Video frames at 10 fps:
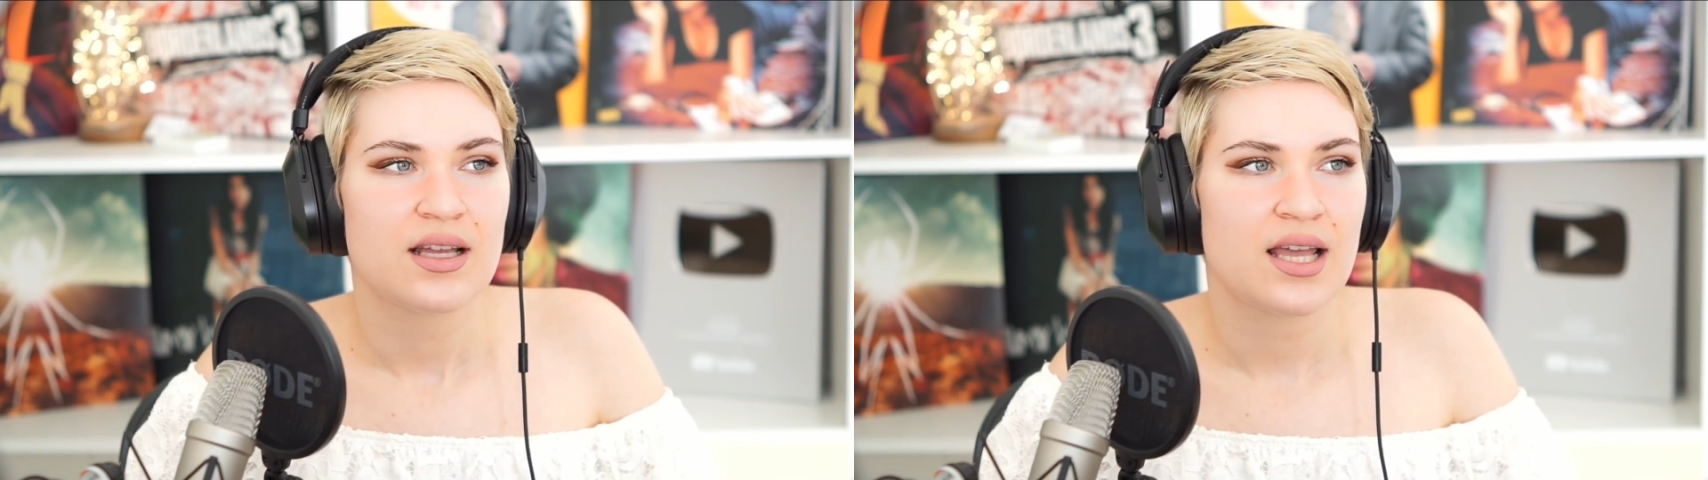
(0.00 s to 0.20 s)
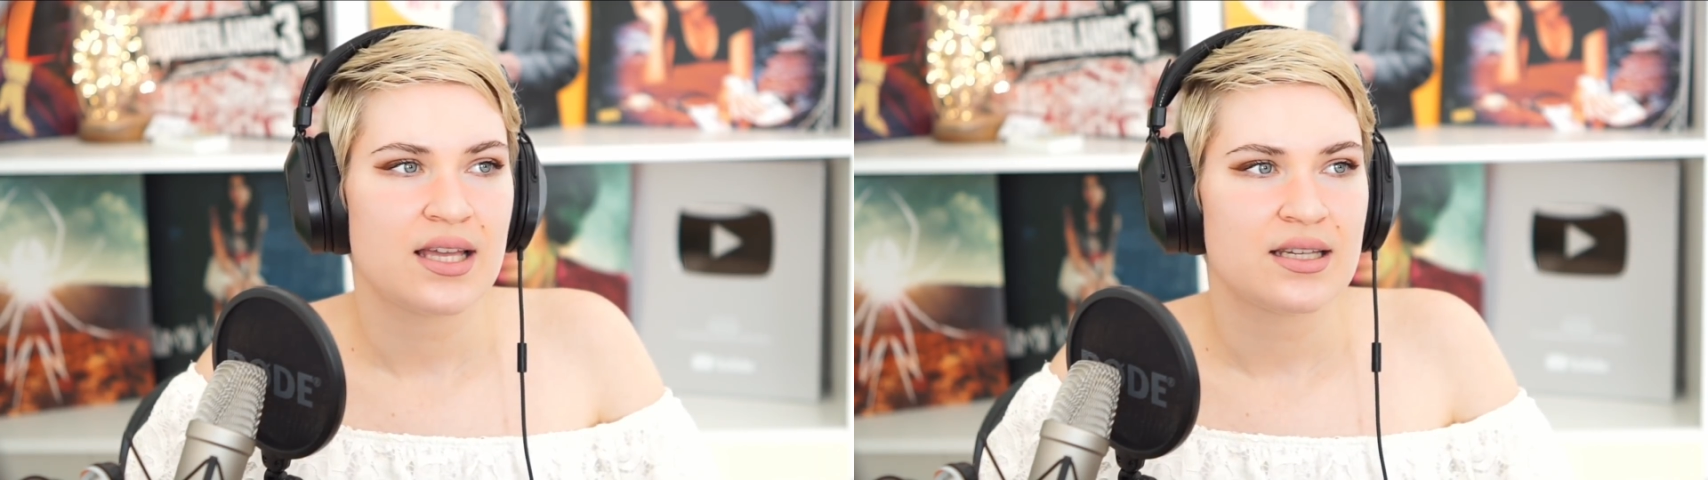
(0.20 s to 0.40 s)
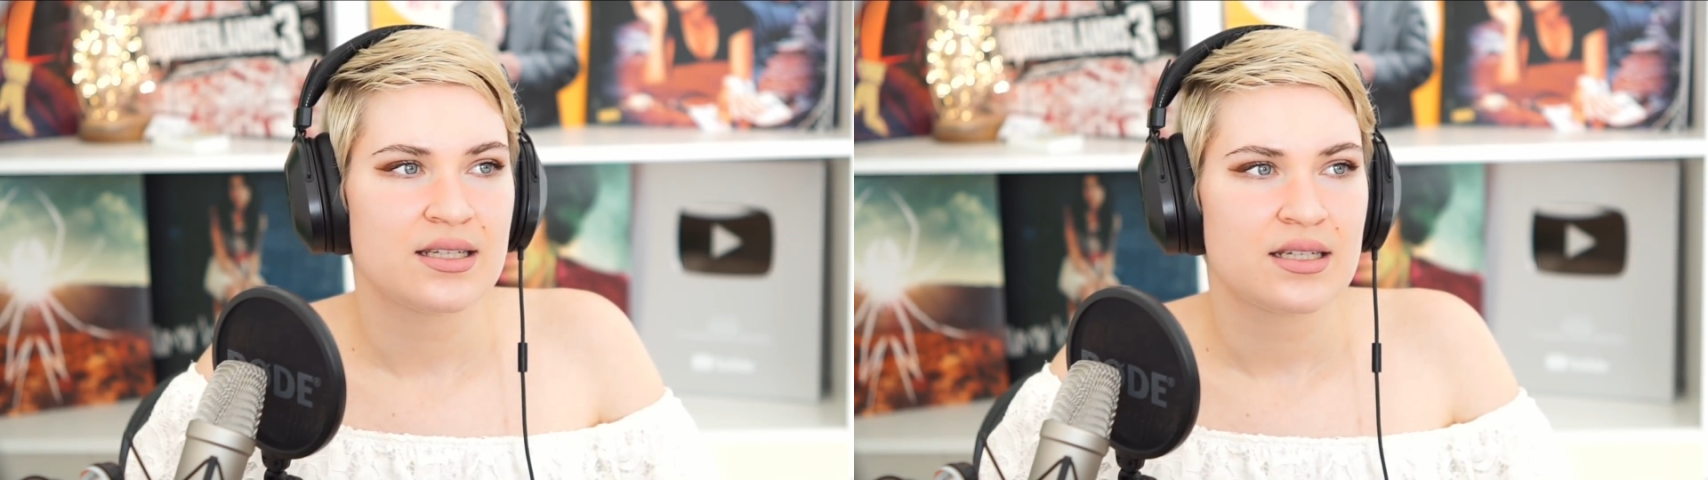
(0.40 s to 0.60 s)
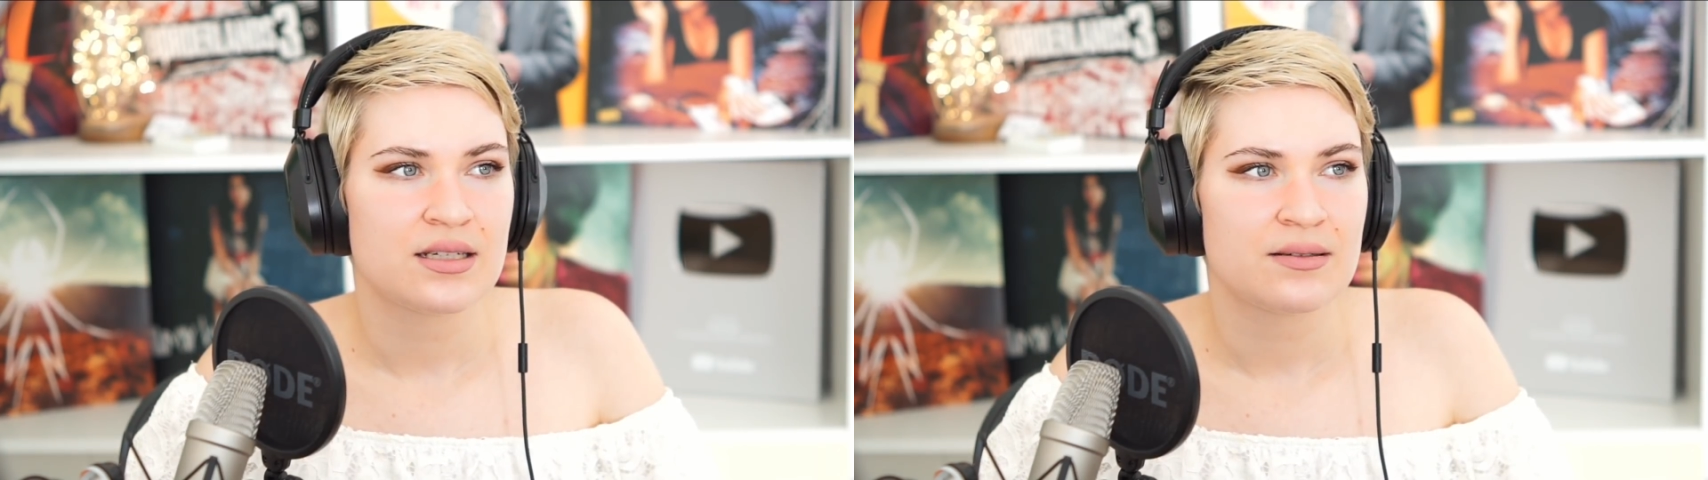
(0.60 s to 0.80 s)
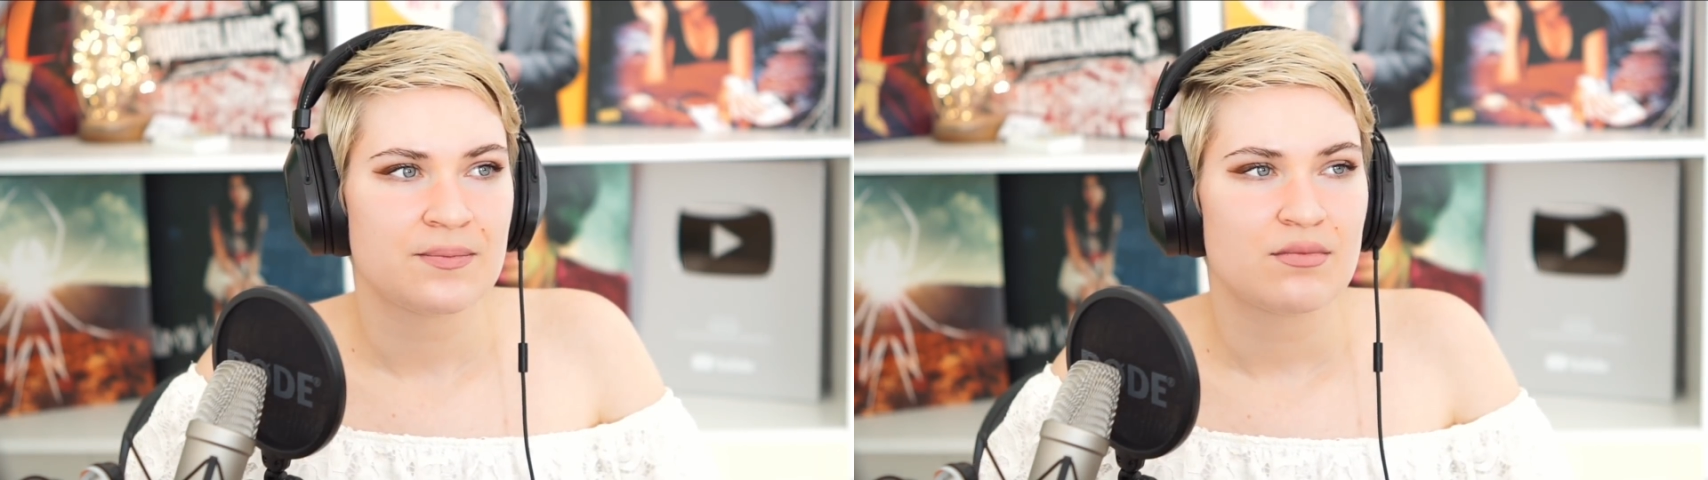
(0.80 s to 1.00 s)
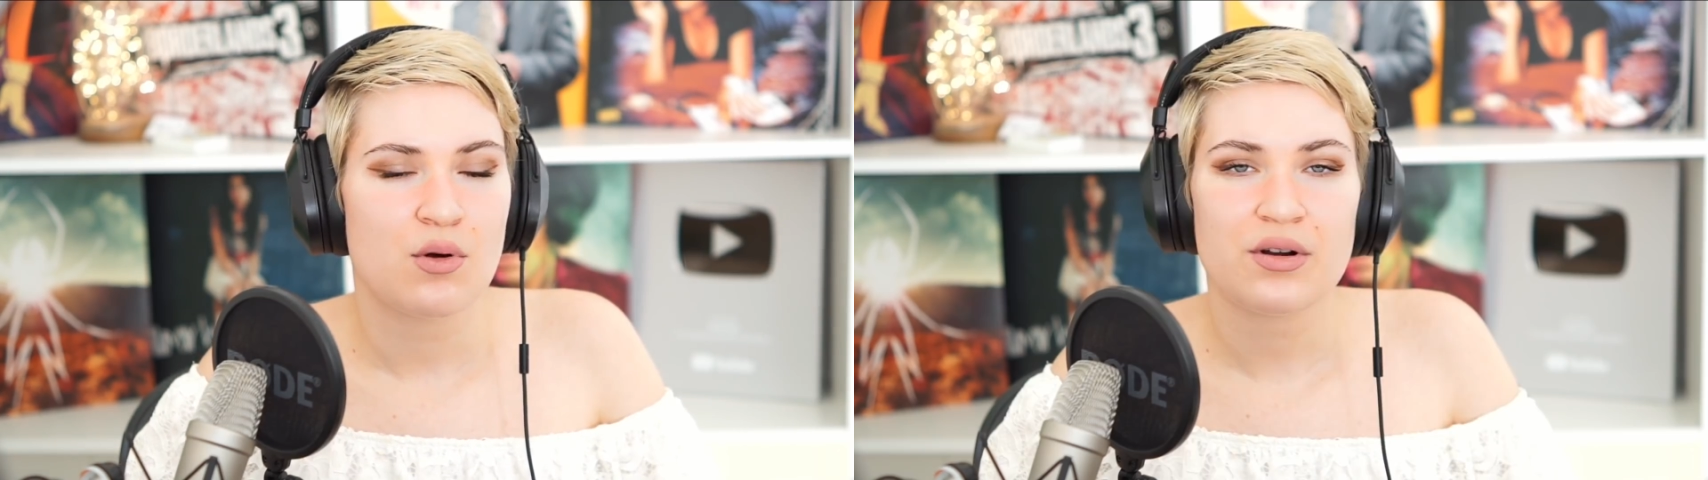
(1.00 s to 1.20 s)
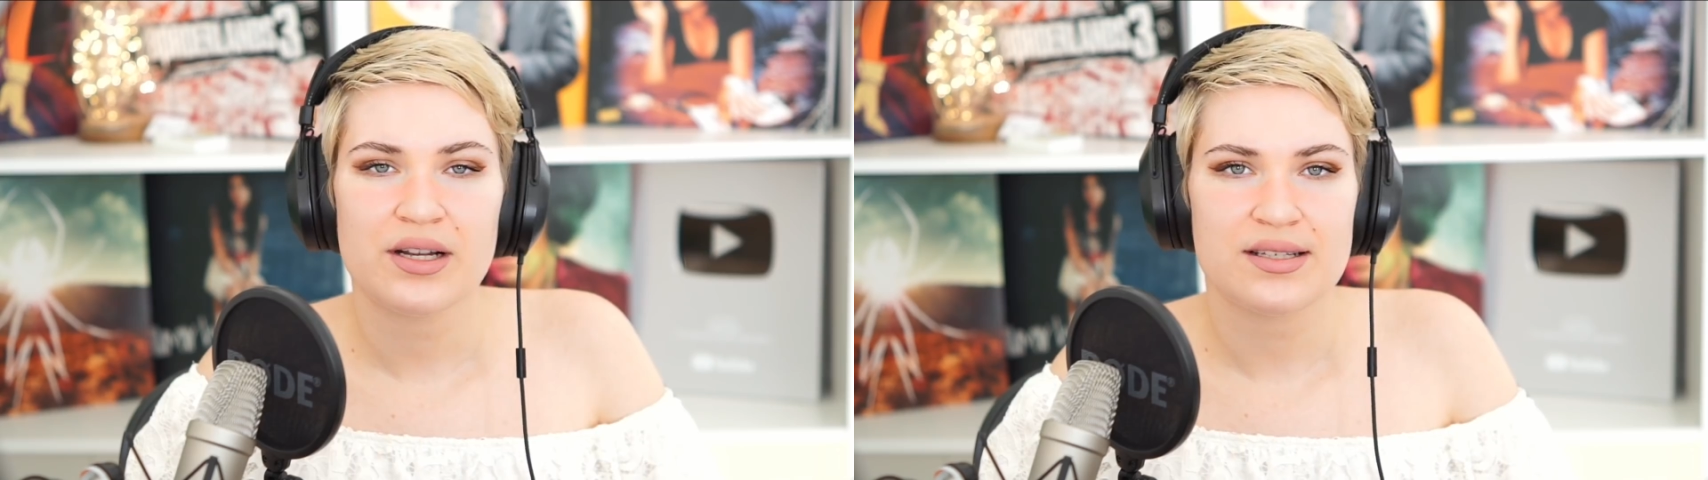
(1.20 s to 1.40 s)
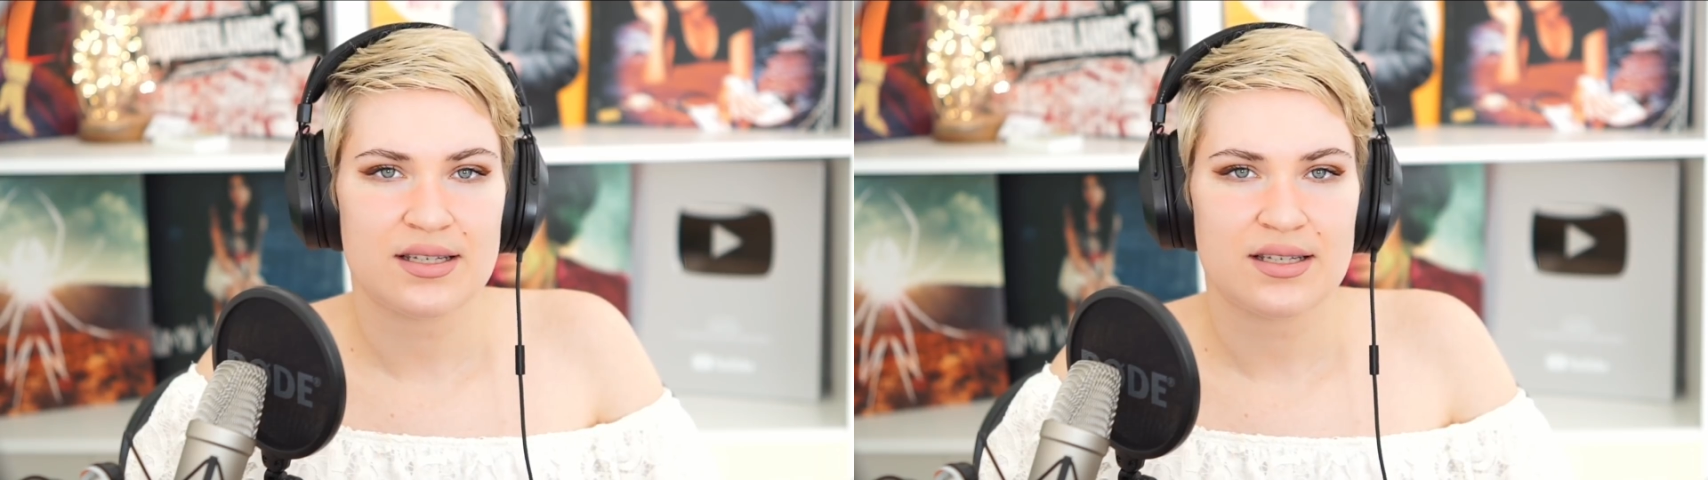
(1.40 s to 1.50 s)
and um, Mori is a